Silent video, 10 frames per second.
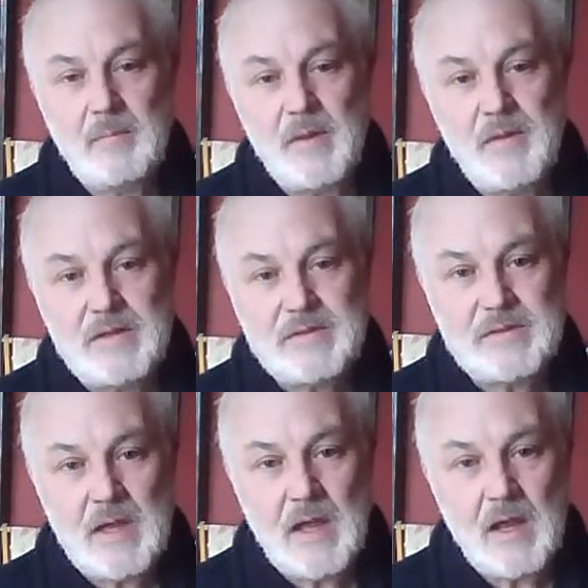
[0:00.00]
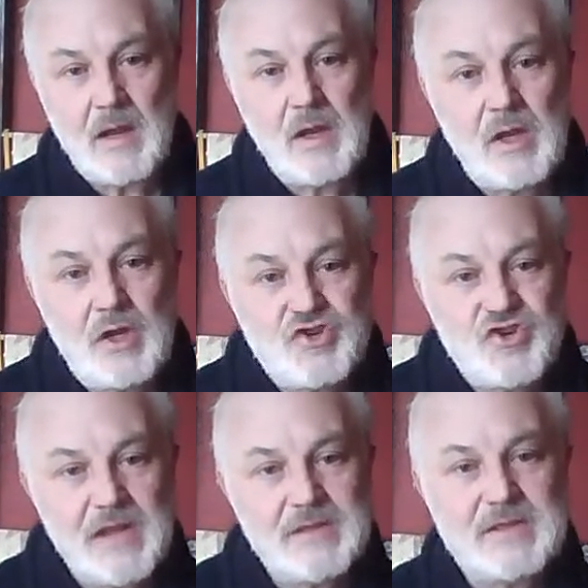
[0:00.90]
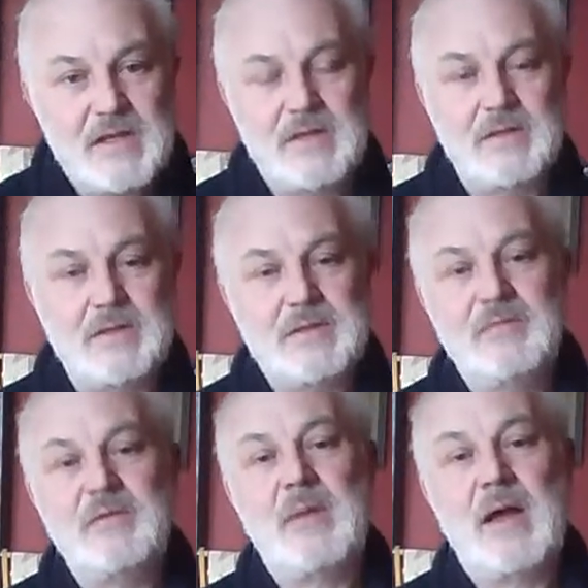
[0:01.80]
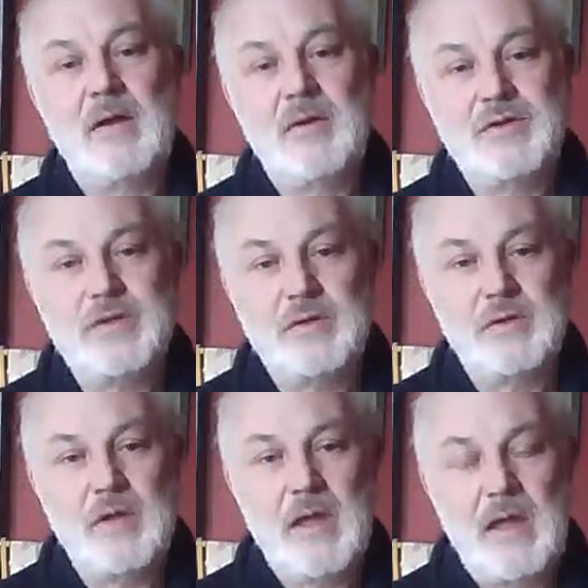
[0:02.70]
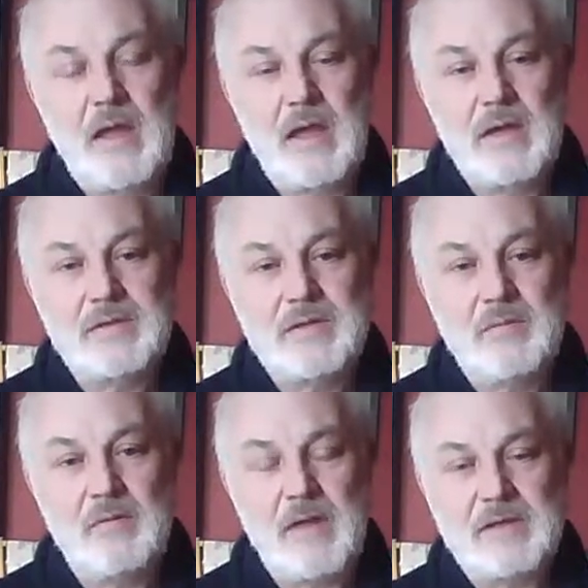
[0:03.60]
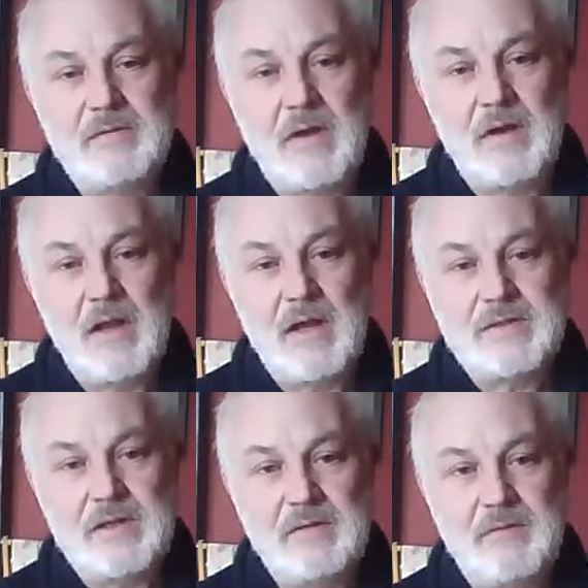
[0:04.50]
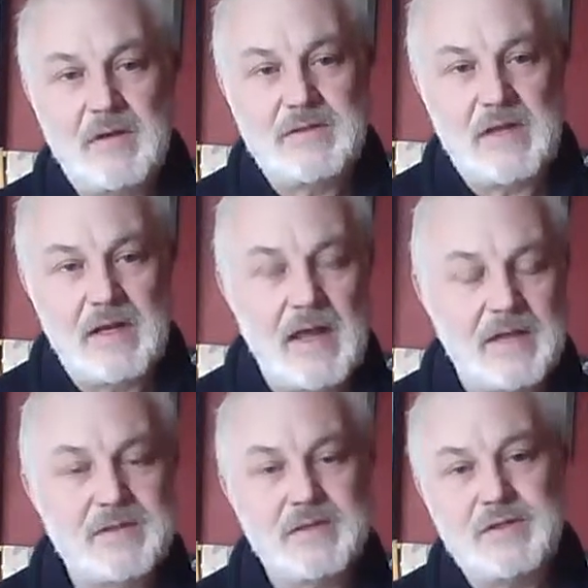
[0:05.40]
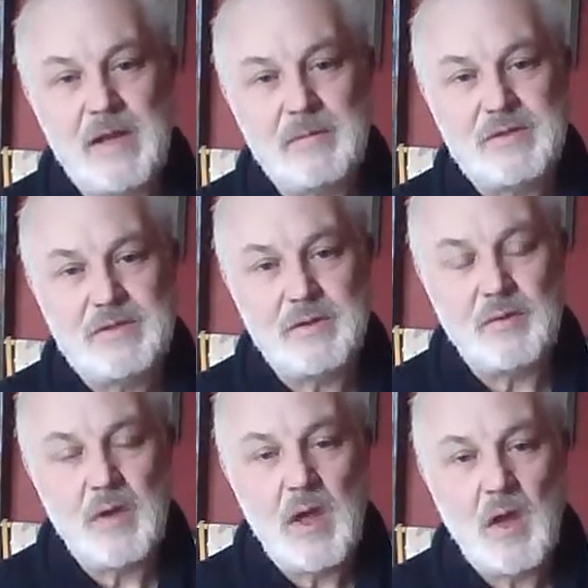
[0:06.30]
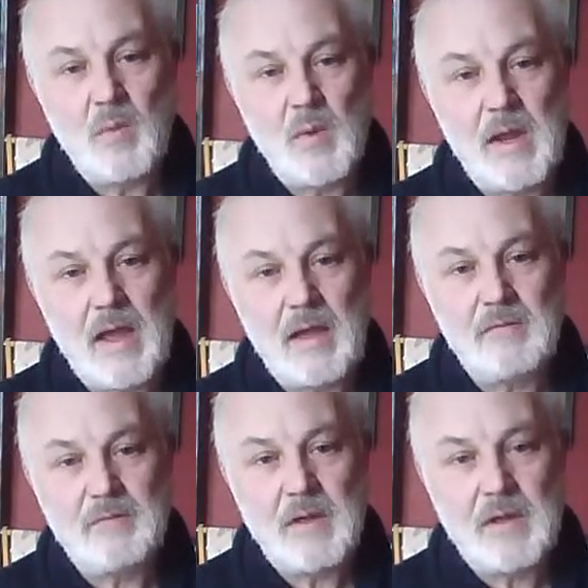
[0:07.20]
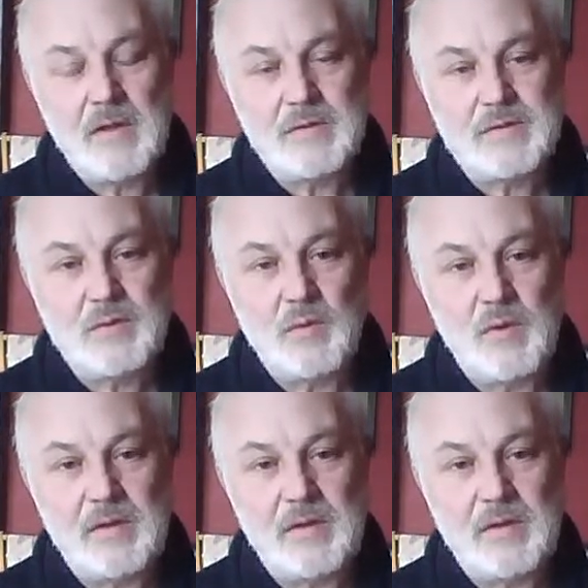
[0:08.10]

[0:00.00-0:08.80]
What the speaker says: this transcendence of the biological is reflected very nicely. Firstly, in Exodus chapter 2, we have the story,